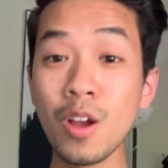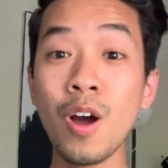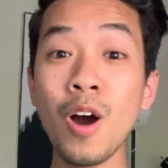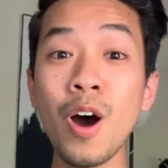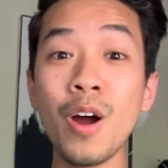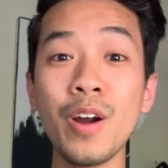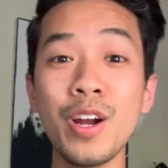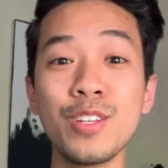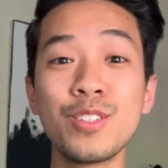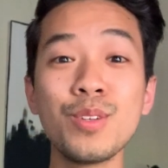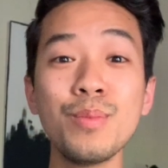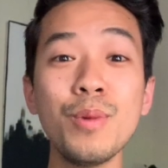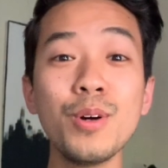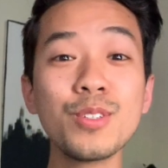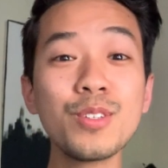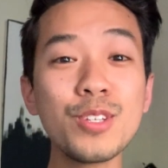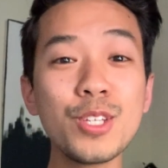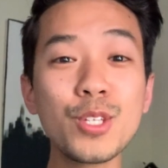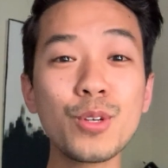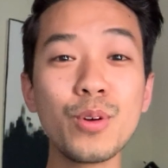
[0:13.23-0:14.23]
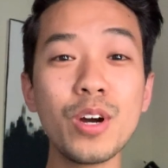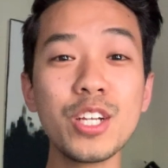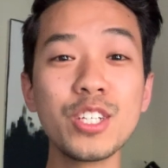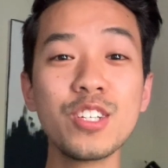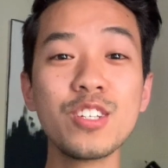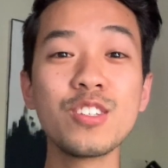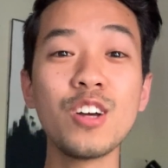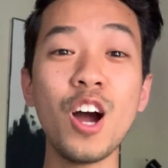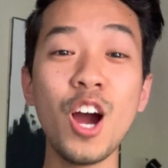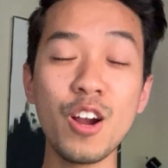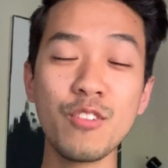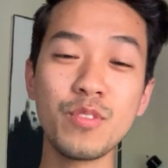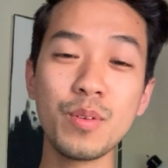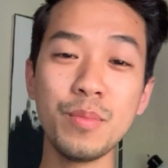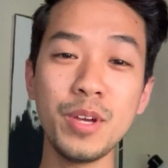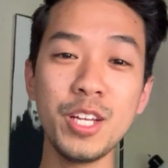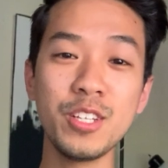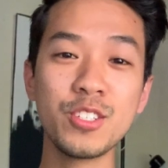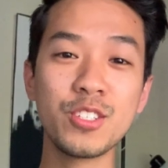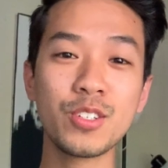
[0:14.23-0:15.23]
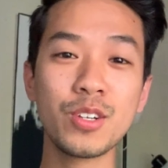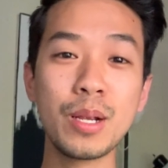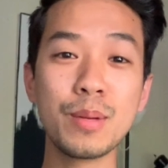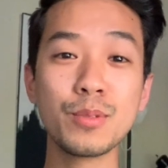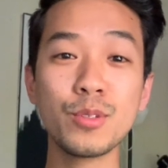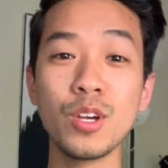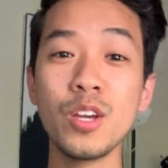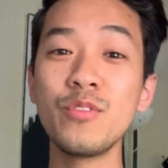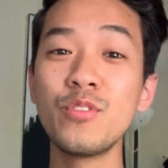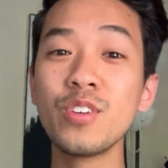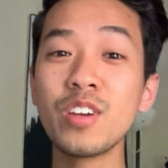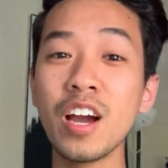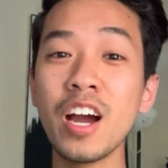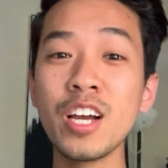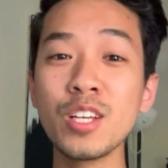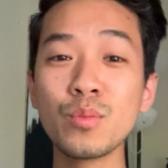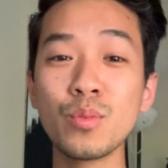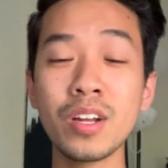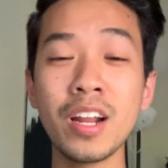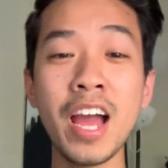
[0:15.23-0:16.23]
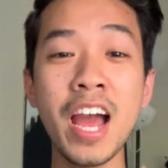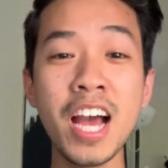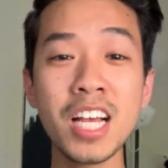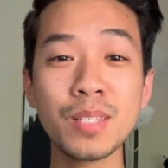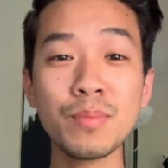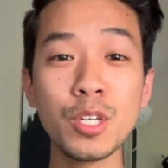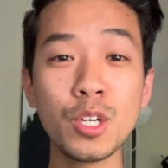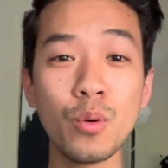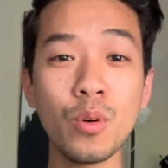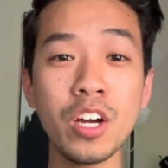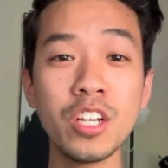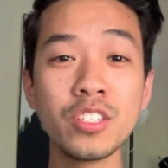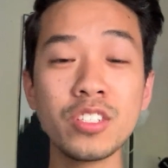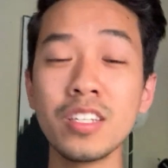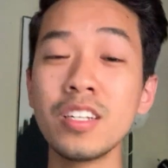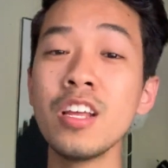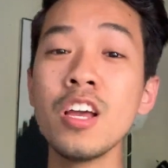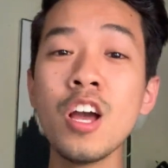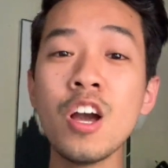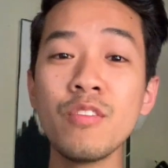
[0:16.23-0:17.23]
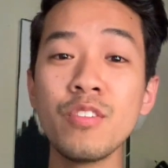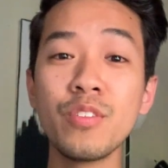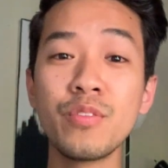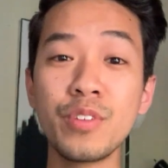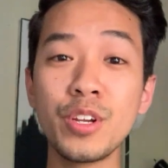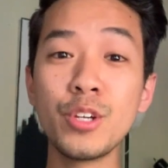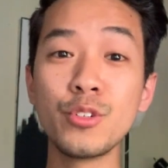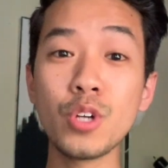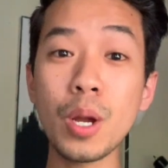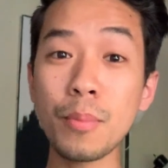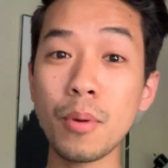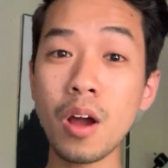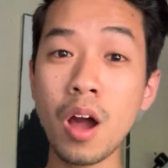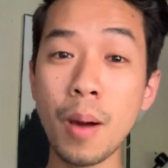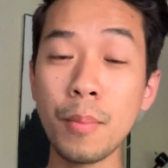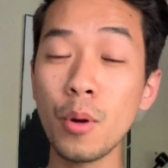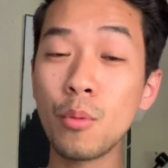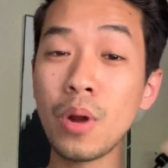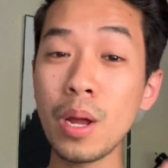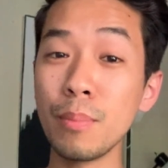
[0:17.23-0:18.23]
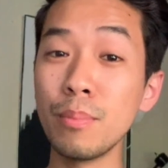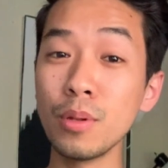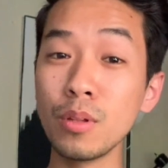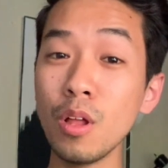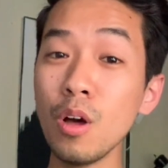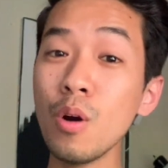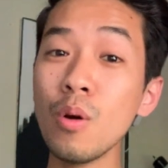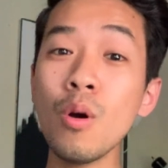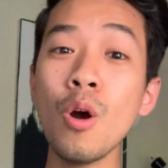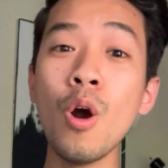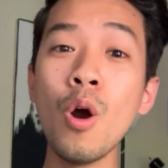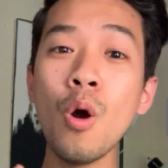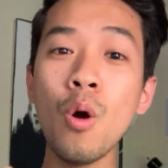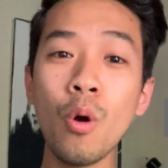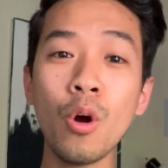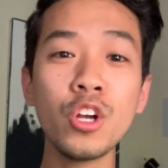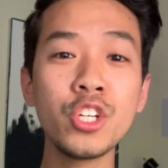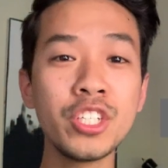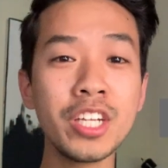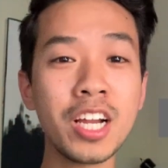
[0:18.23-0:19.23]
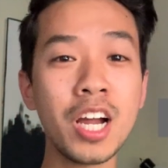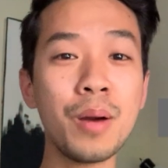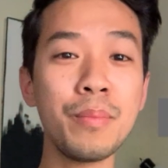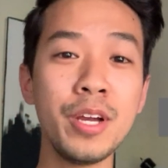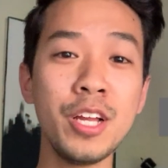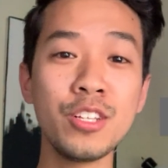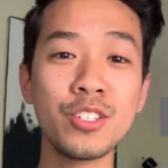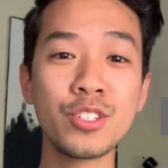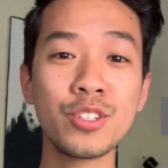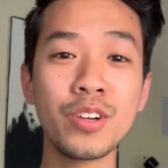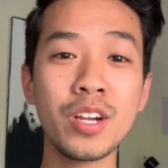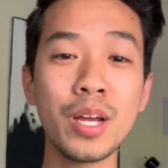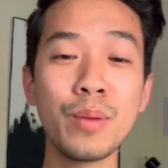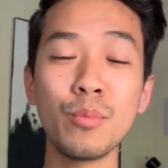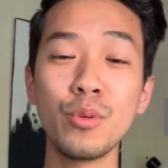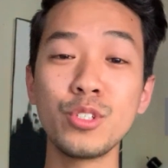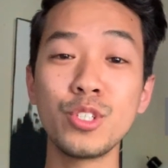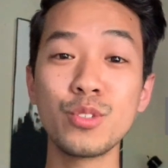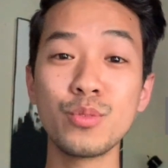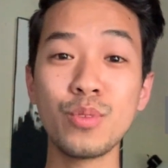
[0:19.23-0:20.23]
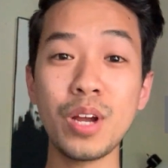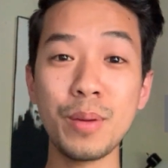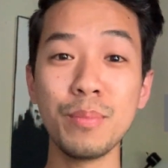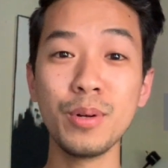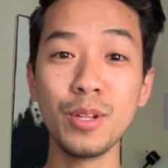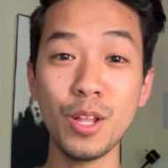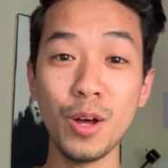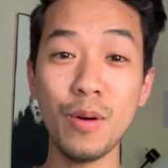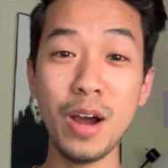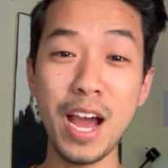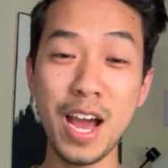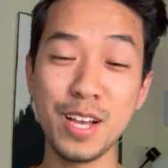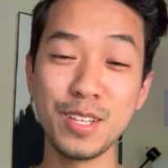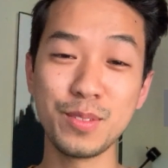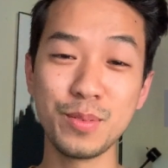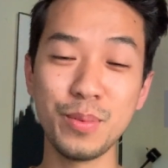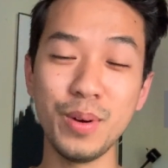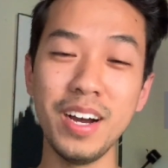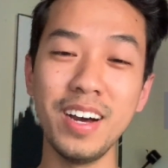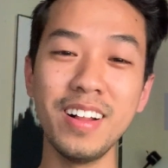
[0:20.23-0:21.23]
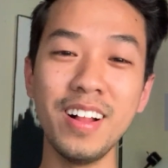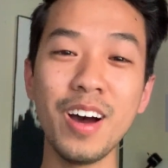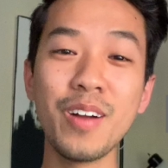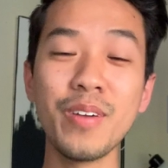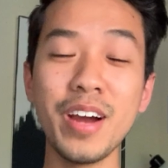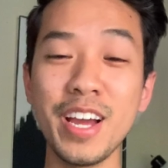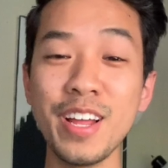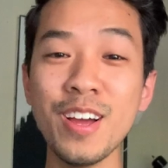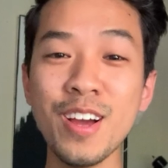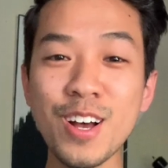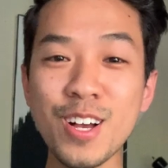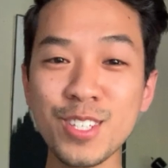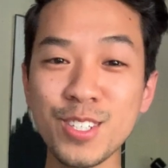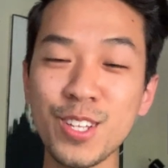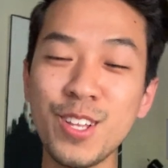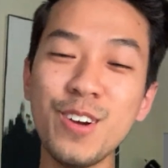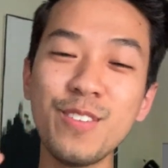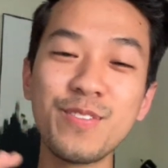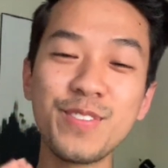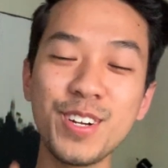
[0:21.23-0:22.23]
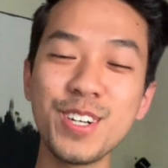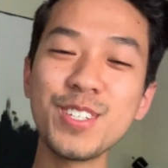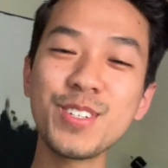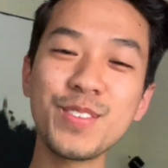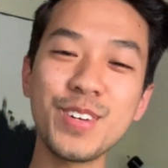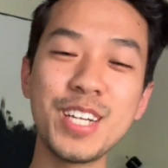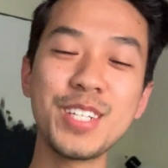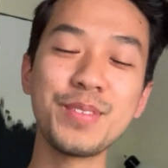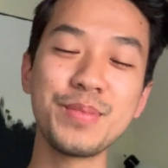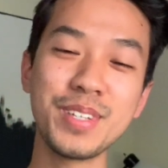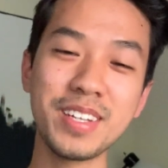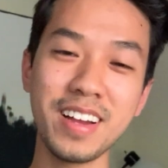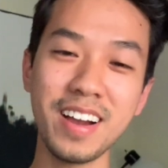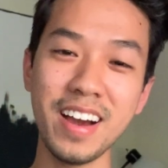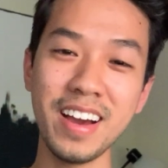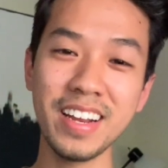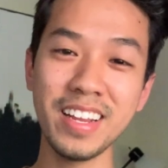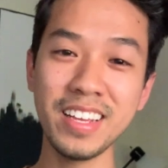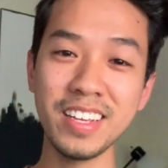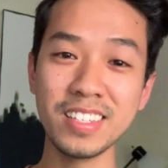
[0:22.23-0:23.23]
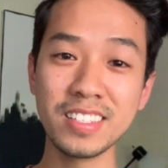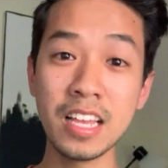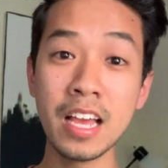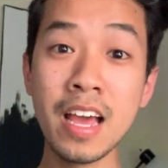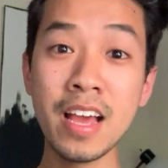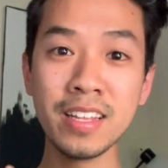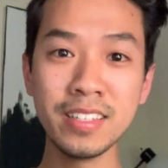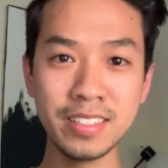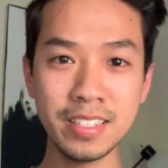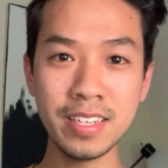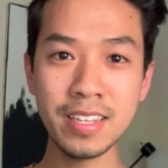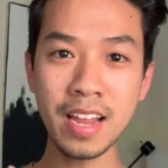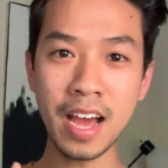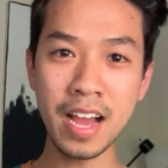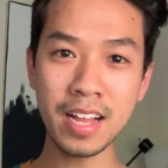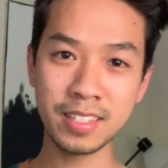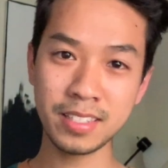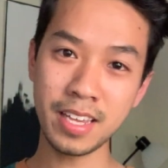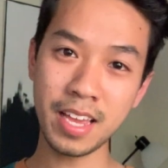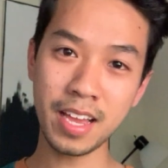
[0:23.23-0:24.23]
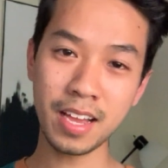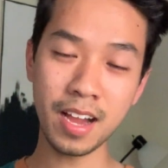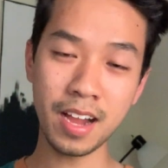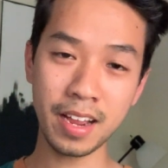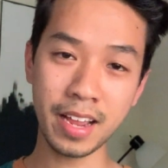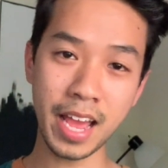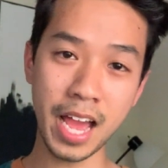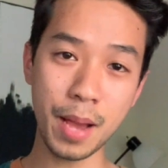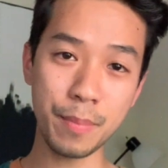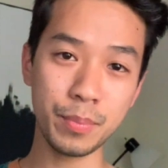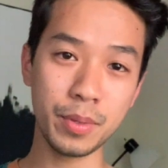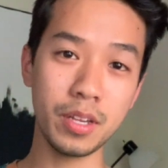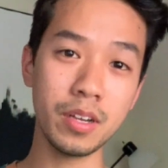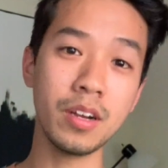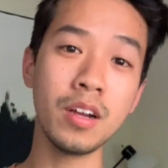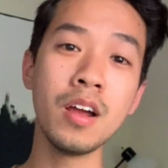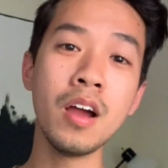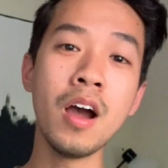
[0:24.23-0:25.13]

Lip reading: Alright, so most of these questions are from Instagram, so if you guys want to ask me a question, feel free to drop a comment right below or check out my Instagram, which is right below as well. Alright, so the first question we got is, did I take a gap year?